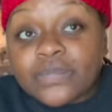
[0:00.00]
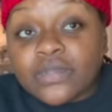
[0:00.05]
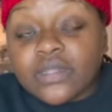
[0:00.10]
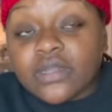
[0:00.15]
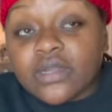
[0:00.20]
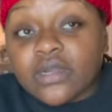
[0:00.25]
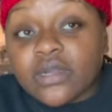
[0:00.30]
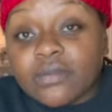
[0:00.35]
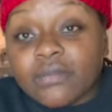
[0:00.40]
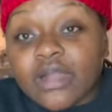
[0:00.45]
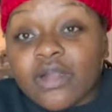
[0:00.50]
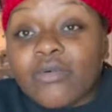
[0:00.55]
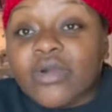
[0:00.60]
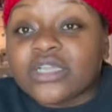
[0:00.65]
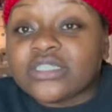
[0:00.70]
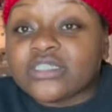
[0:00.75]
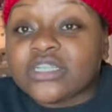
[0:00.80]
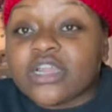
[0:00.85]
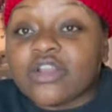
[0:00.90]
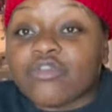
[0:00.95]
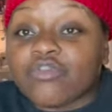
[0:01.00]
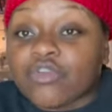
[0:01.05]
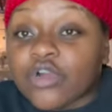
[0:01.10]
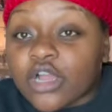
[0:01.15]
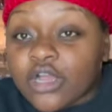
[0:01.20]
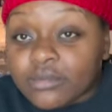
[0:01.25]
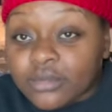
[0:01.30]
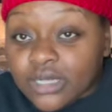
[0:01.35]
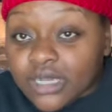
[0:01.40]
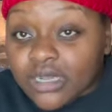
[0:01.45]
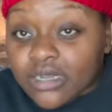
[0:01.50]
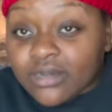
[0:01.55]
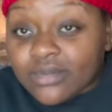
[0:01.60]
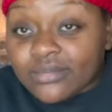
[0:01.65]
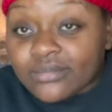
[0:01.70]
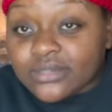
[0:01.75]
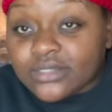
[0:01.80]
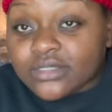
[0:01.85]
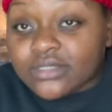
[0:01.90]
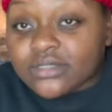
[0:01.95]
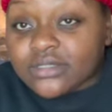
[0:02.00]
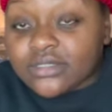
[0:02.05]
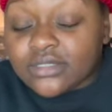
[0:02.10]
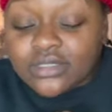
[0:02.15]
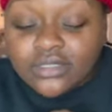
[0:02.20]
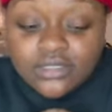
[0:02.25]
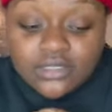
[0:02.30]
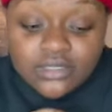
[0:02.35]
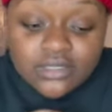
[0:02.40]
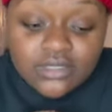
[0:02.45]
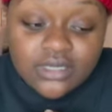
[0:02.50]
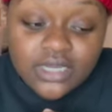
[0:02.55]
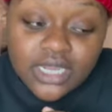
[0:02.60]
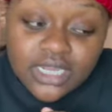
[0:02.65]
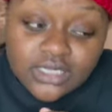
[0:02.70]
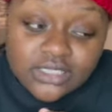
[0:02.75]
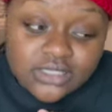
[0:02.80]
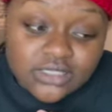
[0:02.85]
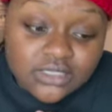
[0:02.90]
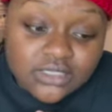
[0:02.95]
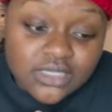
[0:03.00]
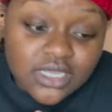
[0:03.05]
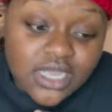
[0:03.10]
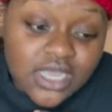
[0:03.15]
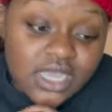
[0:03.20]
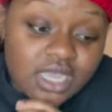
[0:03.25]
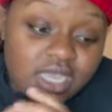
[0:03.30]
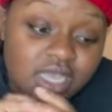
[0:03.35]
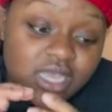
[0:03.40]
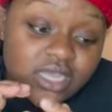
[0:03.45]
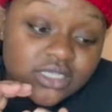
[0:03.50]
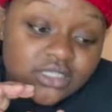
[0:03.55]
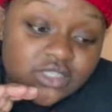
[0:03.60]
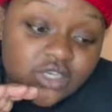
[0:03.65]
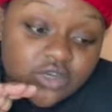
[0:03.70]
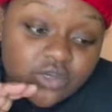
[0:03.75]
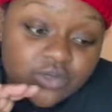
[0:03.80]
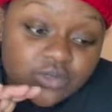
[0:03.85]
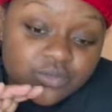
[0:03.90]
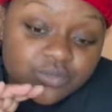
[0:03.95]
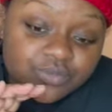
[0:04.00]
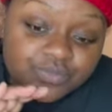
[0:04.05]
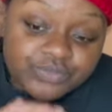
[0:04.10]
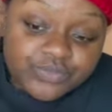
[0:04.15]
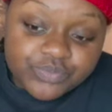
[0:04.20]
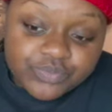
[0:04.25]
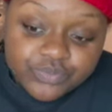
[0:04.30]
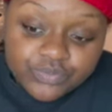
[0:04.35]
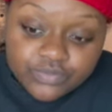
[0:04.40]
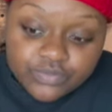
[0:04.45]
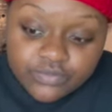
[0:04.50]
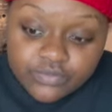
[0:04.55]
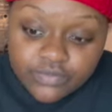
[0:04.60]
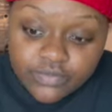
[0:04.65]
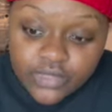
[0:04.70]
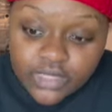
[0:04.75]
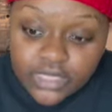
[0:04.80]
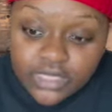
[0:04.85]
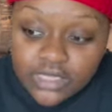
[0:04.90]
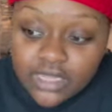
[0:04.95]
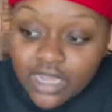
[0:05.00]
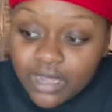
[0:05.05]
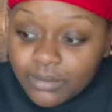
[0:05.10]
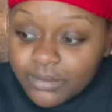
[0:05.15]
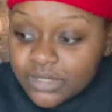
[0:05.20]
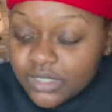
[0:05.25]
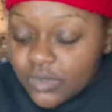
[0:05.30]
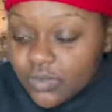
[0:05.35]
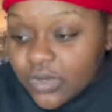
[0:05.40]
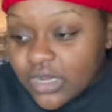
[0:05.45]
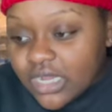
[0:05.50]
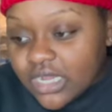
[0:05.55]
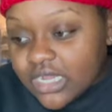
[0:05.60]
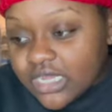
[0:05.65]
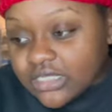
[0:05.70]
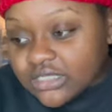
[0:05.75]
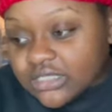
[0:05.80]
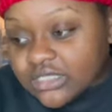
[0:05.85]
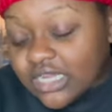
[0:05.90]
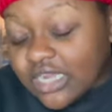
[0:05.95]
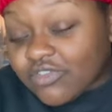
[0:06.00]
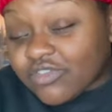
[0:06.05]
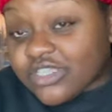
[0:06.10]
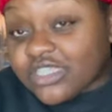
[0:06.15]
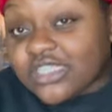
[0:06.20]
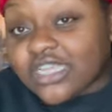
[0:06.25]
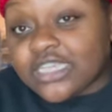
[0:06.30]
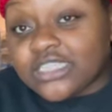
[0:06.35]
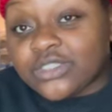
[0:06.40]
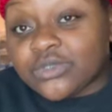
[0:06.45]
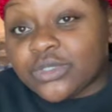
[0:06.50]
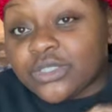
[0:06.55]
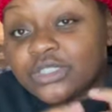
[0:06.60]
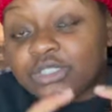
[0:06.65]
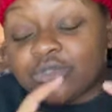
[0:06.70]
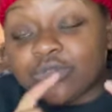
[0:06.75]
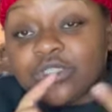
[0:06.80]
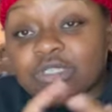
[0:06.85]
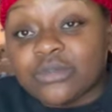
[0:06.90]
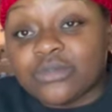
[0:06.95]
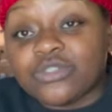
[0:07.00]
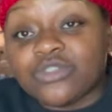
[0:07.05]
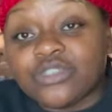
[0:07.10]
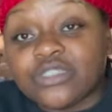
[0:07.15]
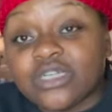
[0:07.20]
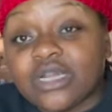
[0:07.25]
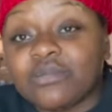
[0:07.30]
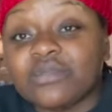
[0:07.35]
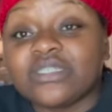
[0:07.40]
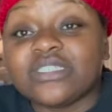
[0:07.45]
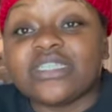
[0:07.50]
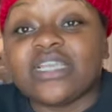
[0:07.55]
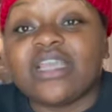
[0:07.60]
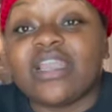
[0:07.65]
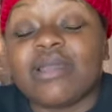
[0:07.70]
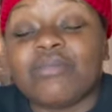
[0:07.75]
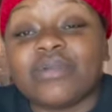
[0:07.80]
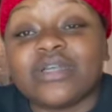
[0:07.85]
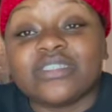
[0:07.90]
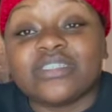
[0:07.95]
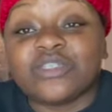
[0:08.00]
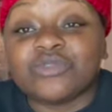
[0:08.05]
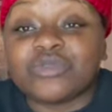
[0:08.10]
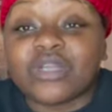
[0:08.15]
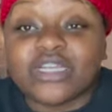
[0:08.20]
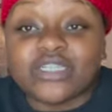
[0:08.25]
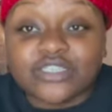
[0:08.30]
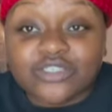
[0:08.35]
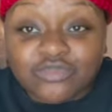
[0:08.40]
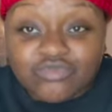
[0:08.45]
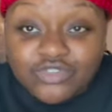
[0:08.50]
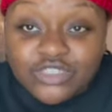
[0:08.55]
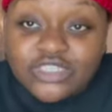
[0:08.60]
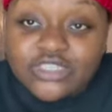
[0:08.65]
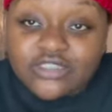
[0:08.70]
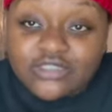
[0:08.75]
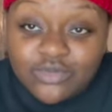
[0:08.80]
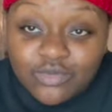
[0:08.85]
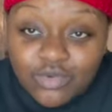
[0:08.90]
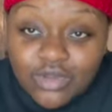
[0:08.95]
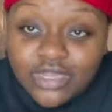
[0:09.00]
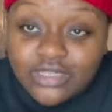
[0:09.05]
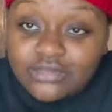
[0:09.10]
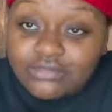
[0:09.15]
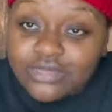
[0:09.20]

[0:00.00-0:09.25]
Um, I watch a lot of rom-coms, honestly. So comedy wise, I really like 22 Jump Street. I'm just saying that because that's what I just recently watched.